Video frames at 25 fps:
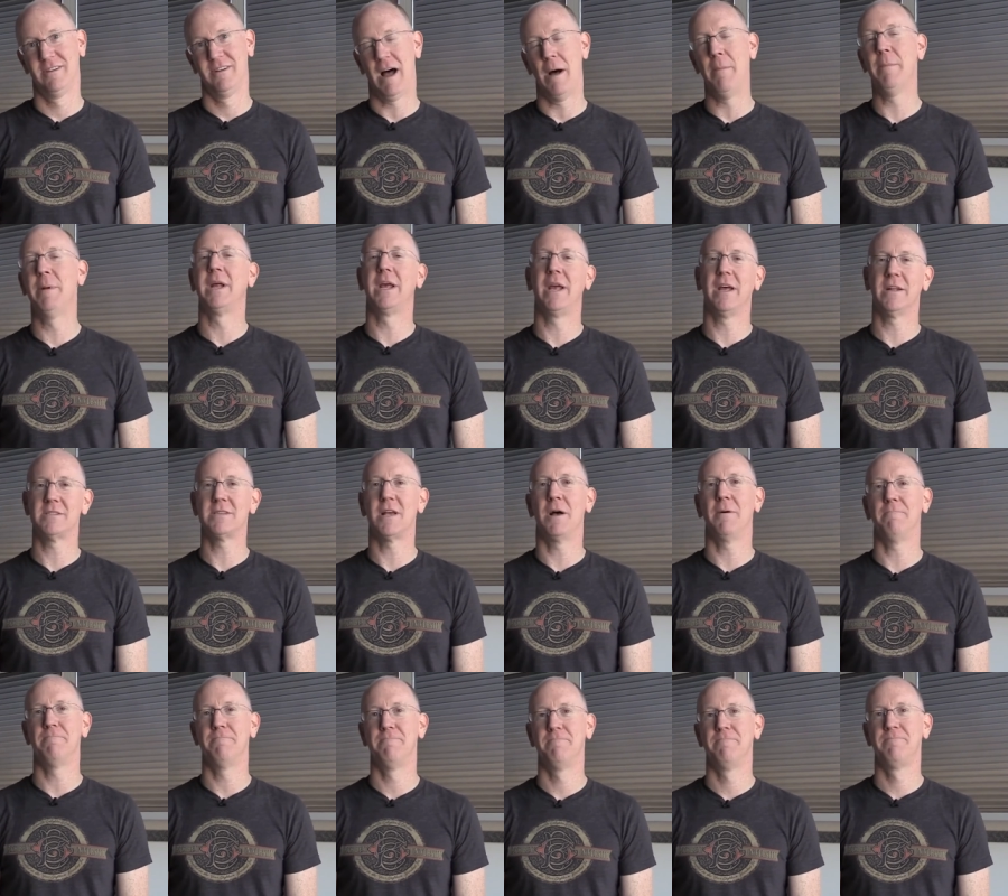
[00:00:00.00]
I'm gonna get
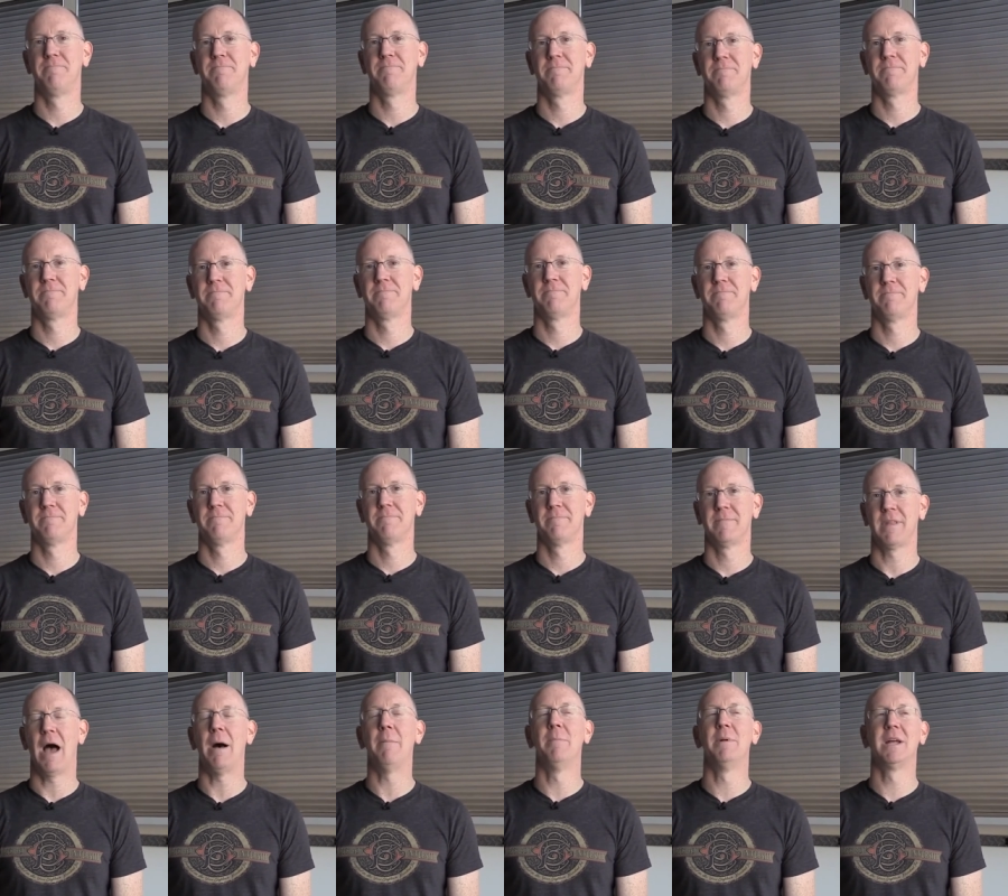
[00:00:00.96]
some. I think you should.
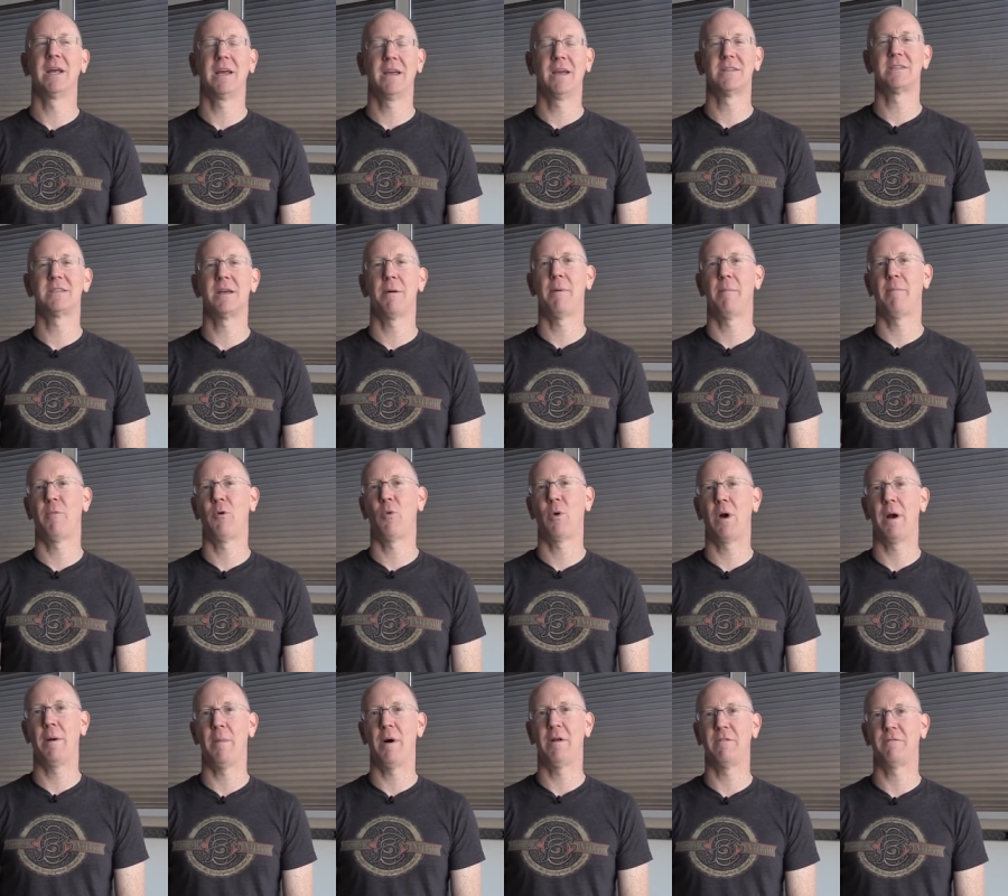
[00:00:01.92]
I'm gonna get some. I'm gonna
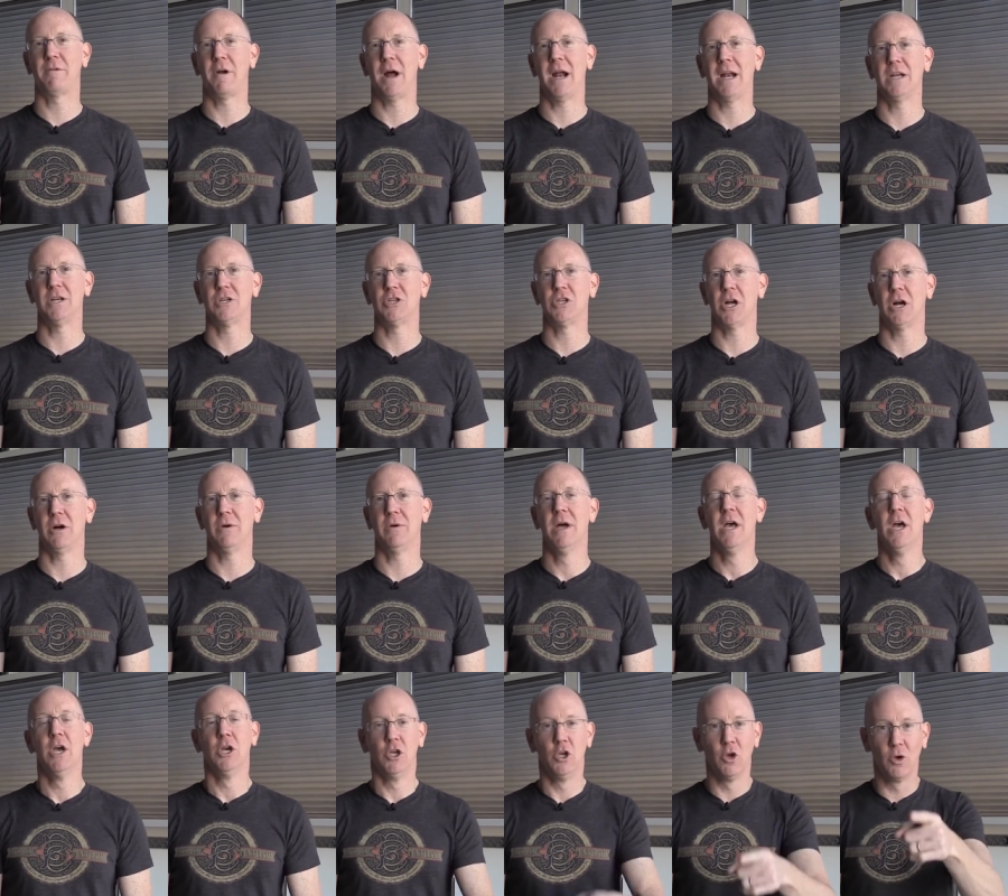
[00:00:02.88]
wear them on Friday's show.
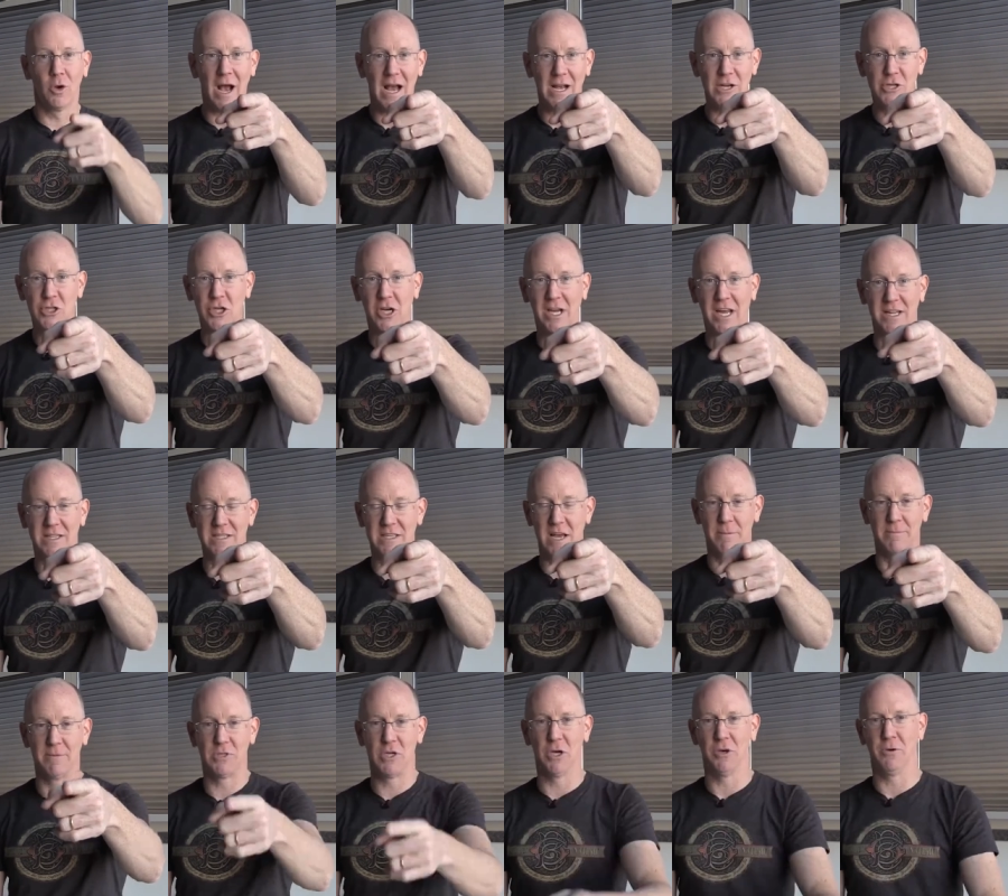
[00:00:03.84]
Okay. You guys should get
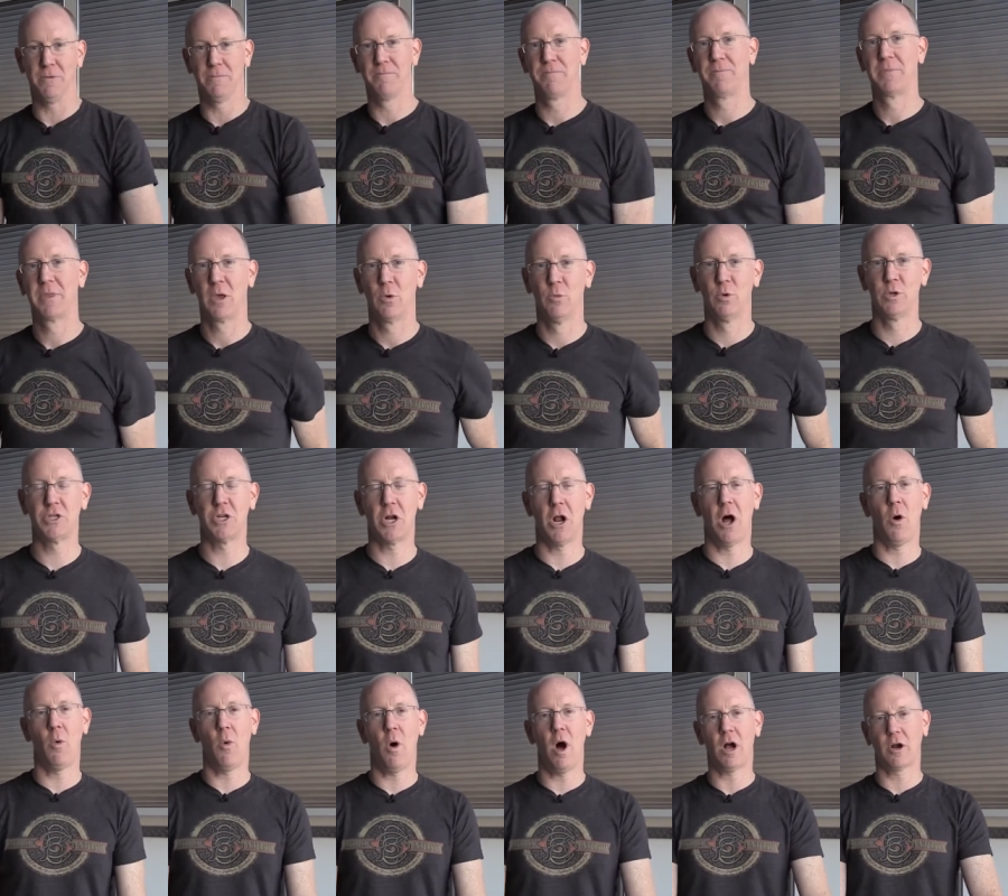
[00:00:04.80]
some too. We should
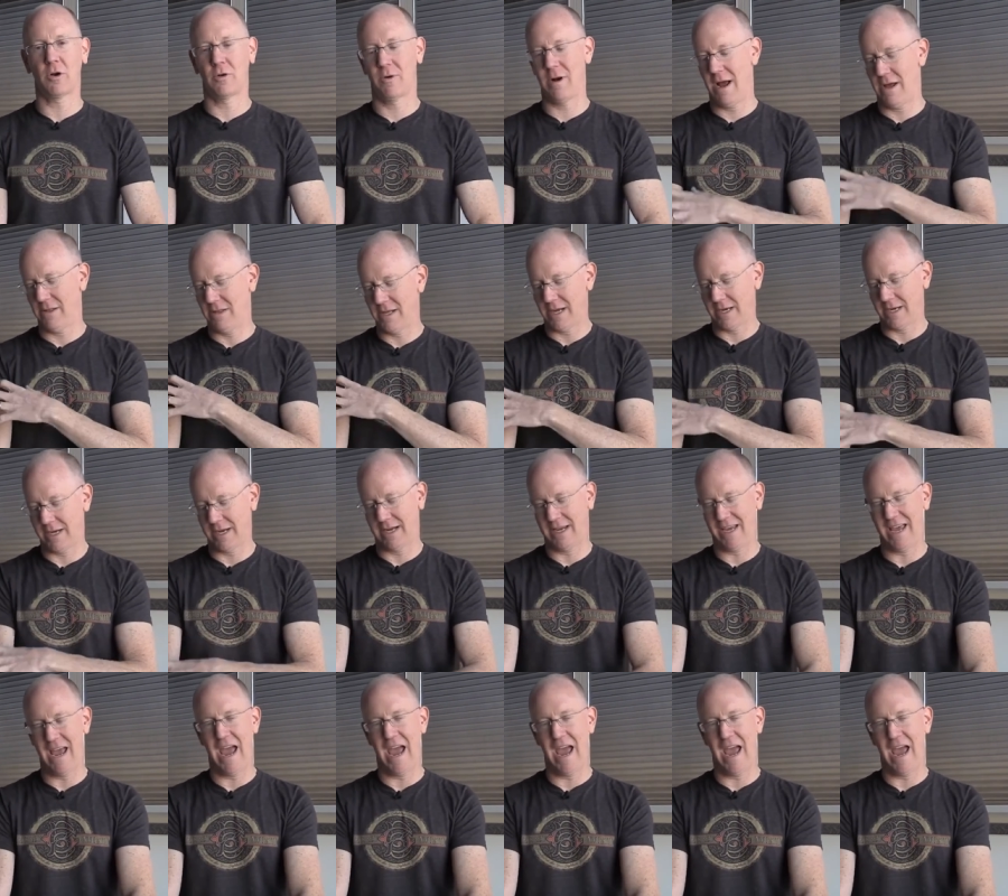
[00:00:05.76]
all walk around like